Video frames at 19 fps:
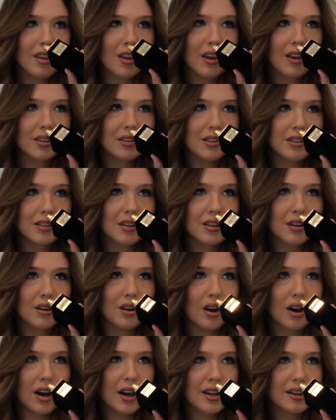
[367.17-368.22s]
It's
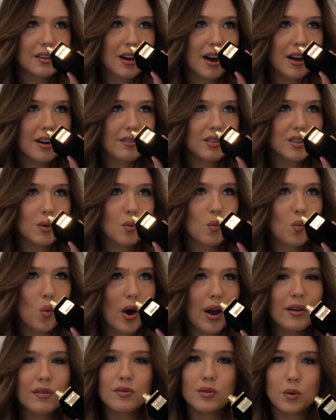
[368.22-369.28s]
got kind of some
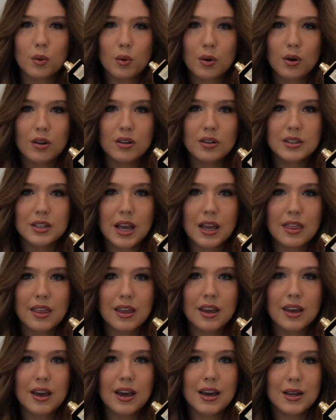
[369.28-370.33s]
white florals, I
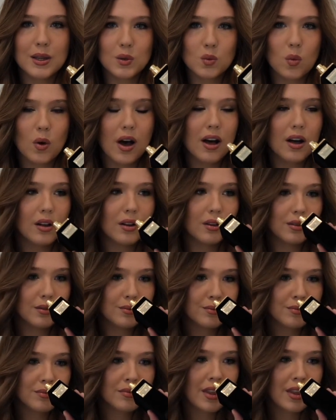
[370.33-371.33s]
think, as well,